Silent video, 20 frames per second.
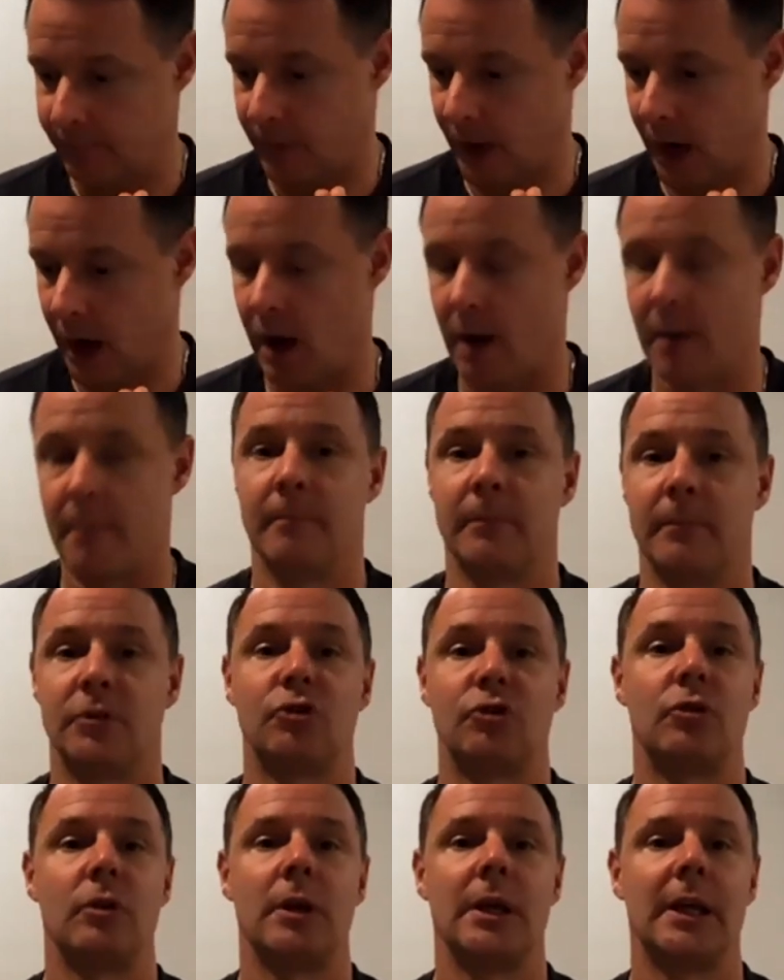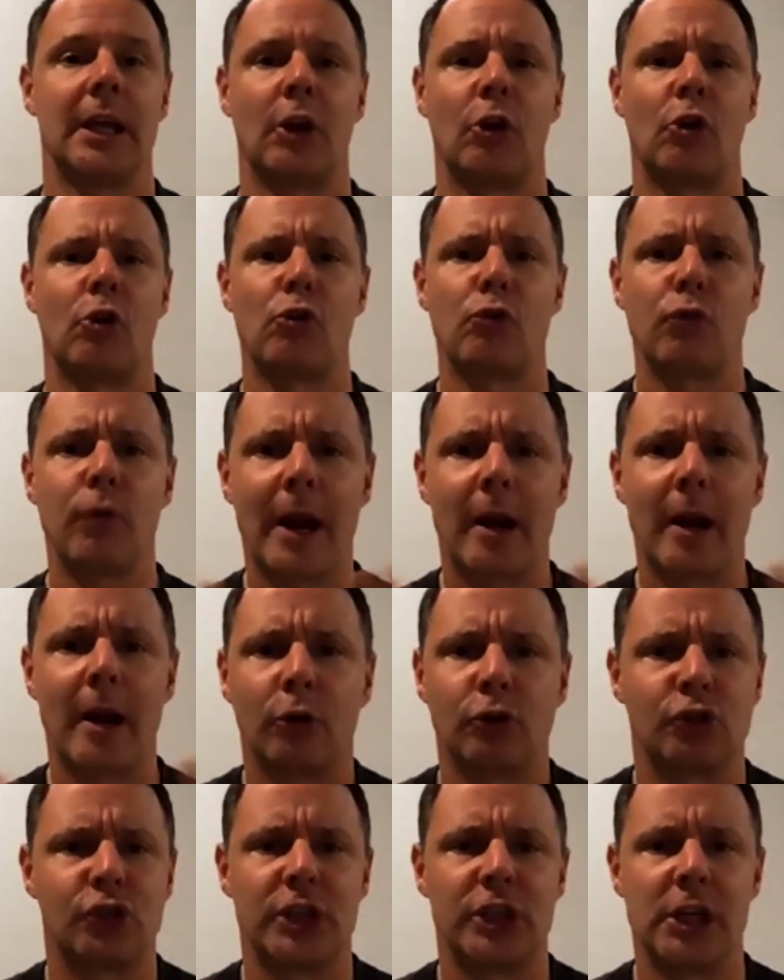um,
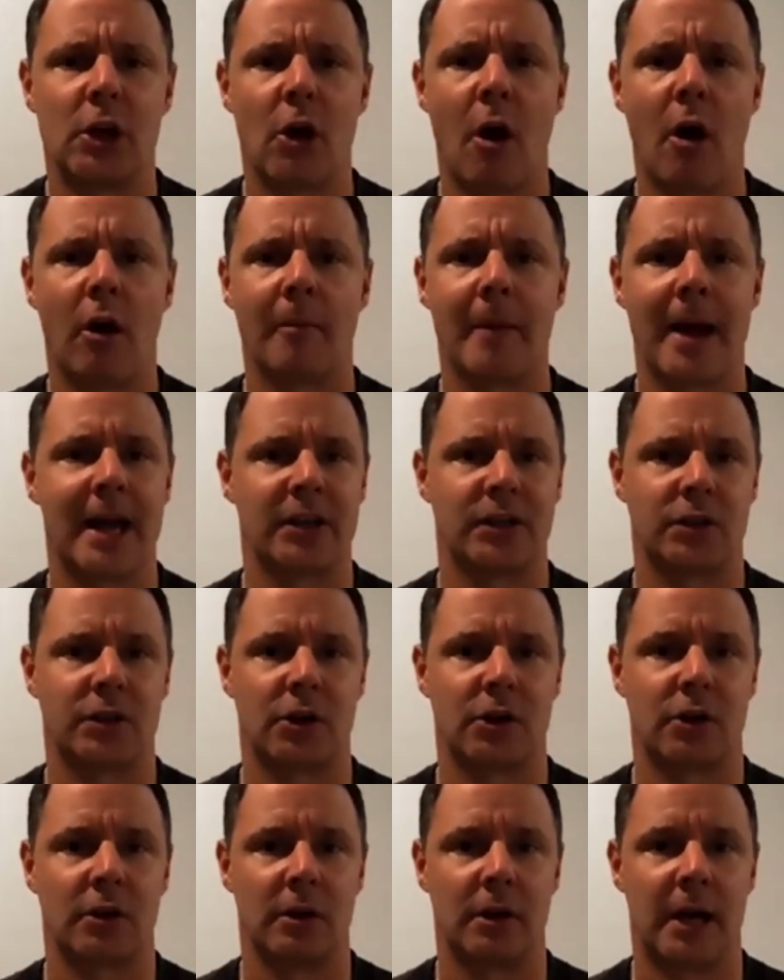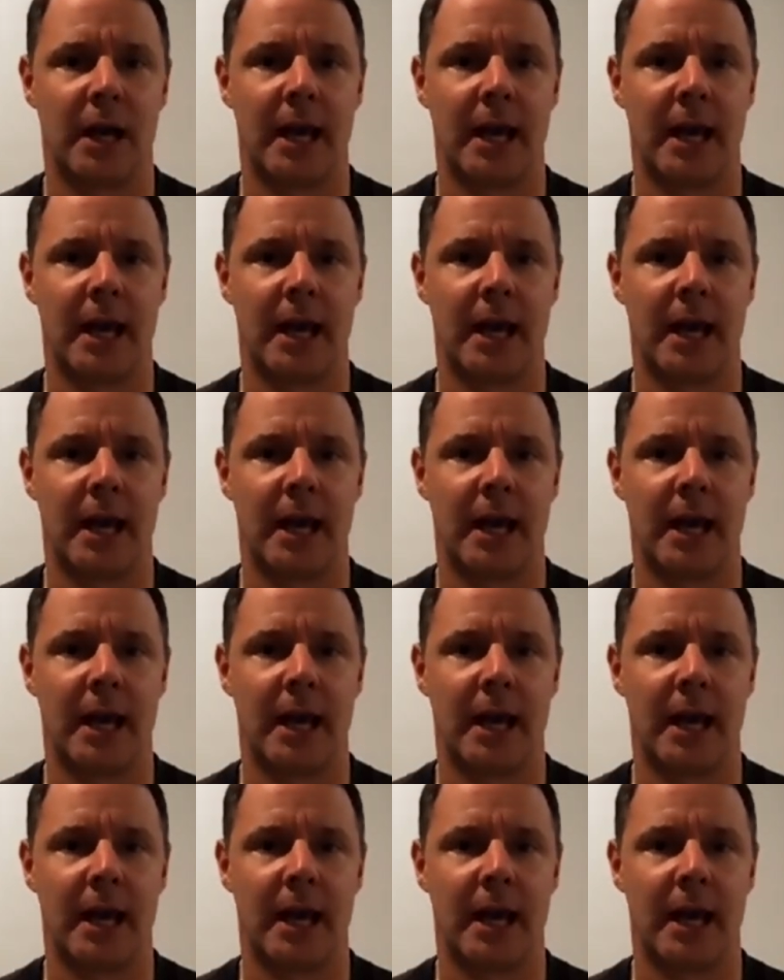incredible qigong master